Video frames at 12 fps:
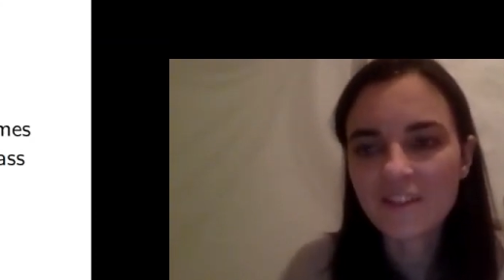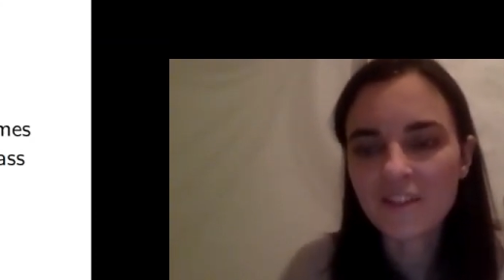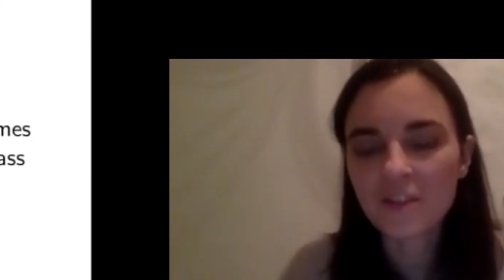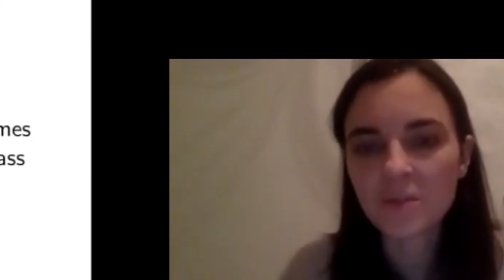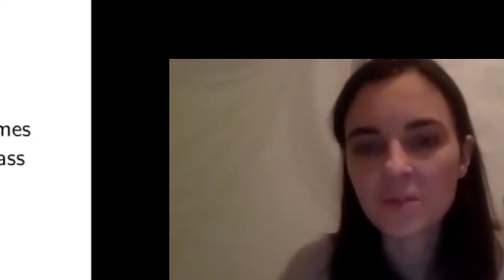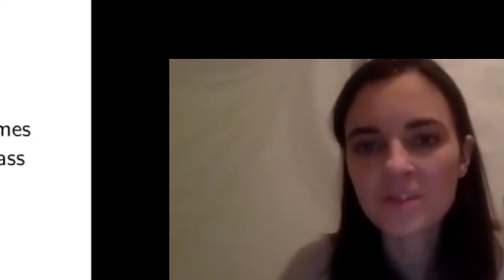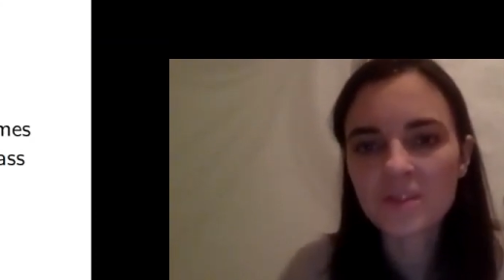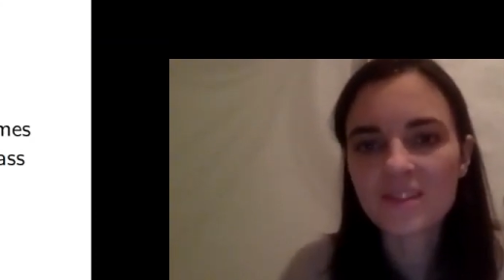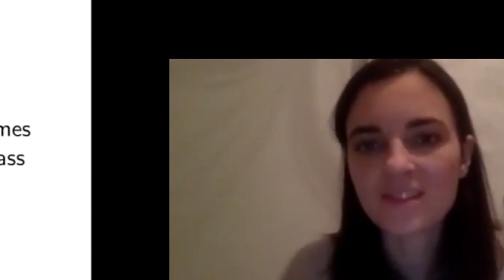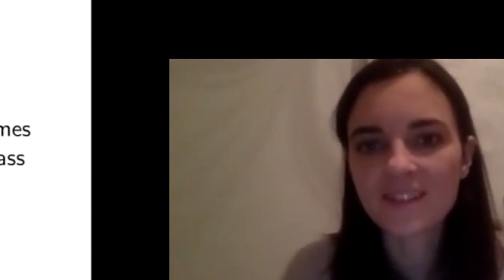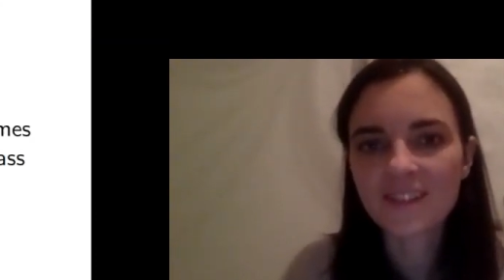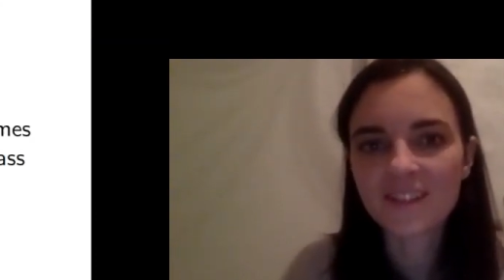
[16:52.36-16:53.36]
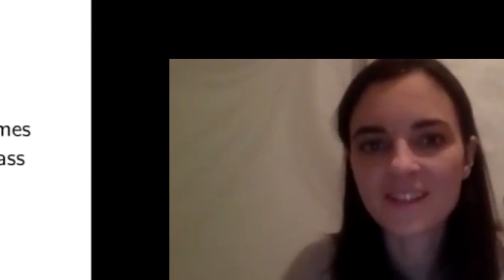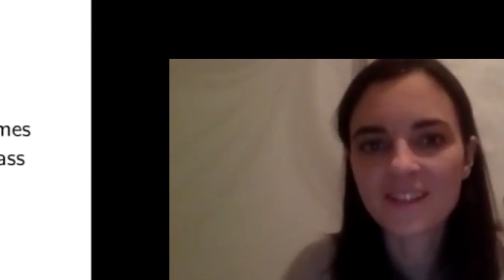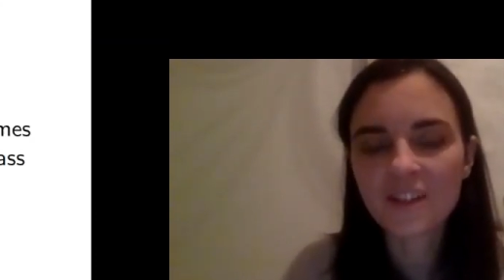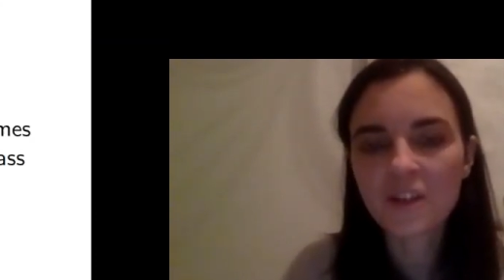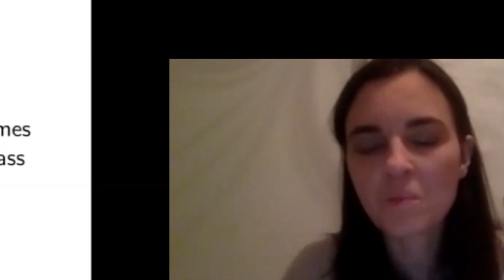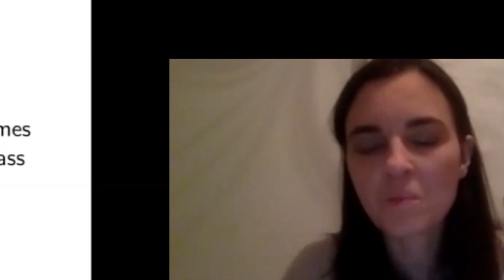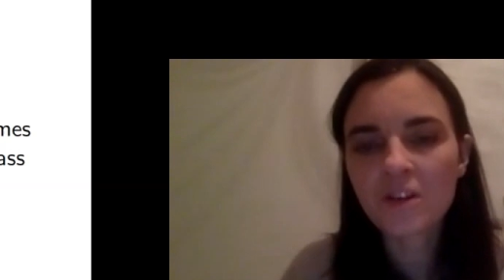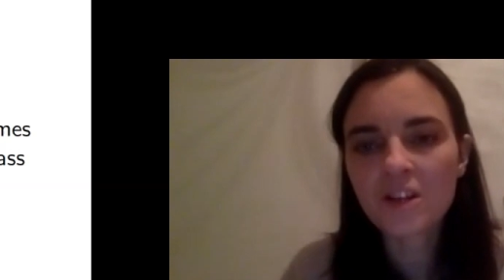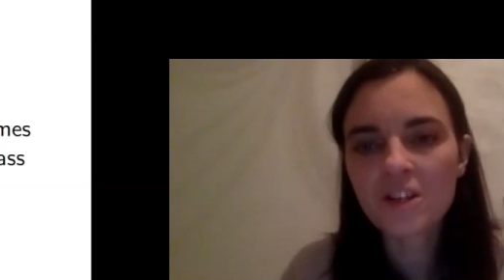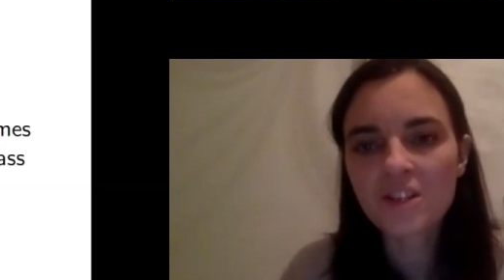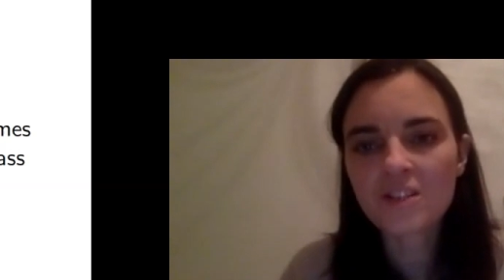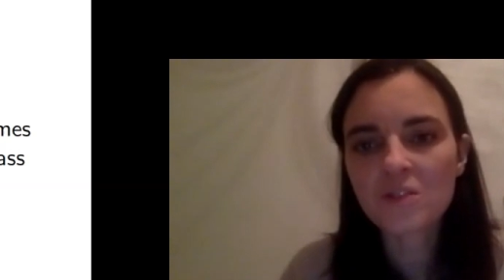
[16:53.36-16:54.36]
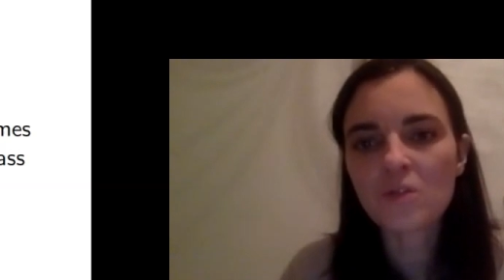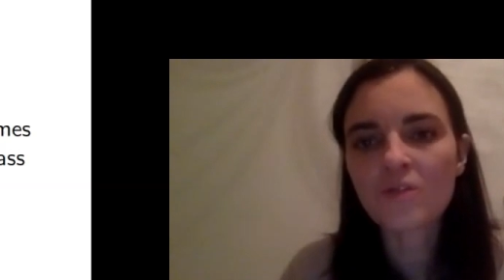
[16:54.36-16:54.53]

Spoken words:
those enumerations